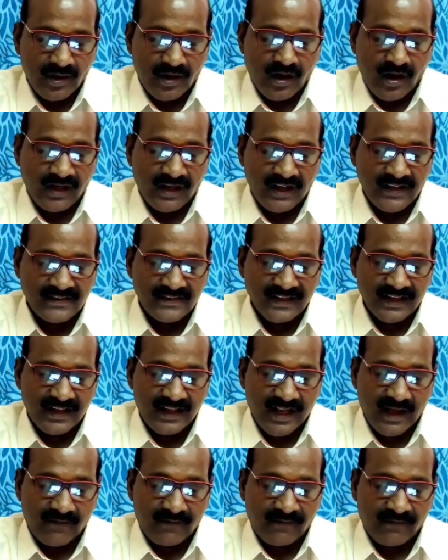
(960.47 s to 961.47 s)
on his
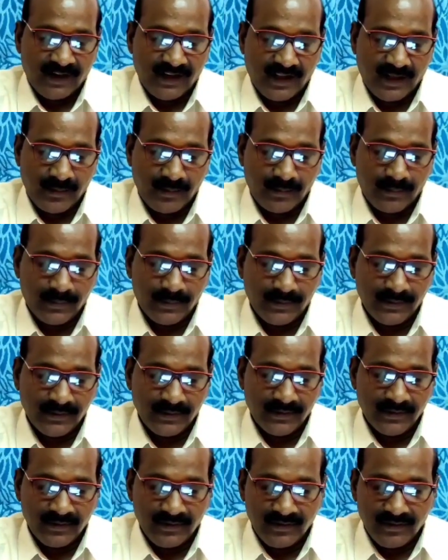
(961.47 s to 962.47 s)
left hip.
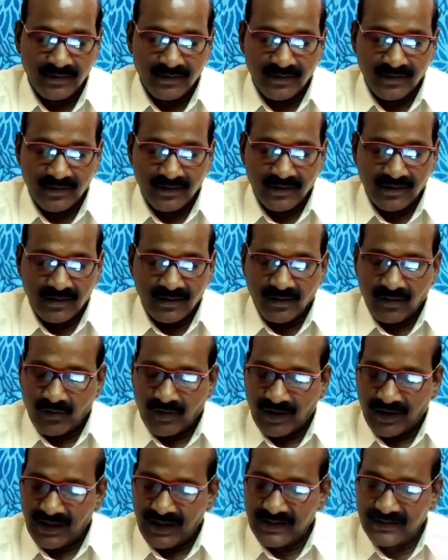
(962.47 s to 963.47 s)

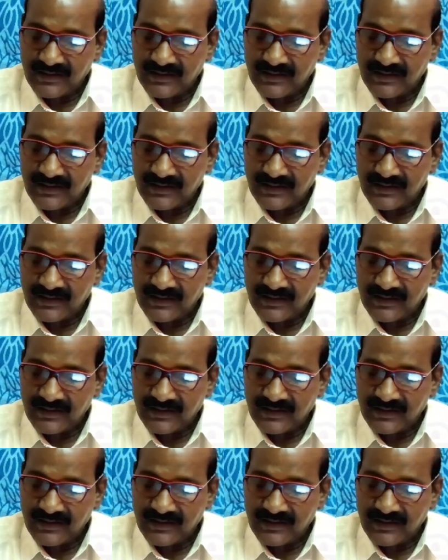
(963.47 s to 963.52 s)
What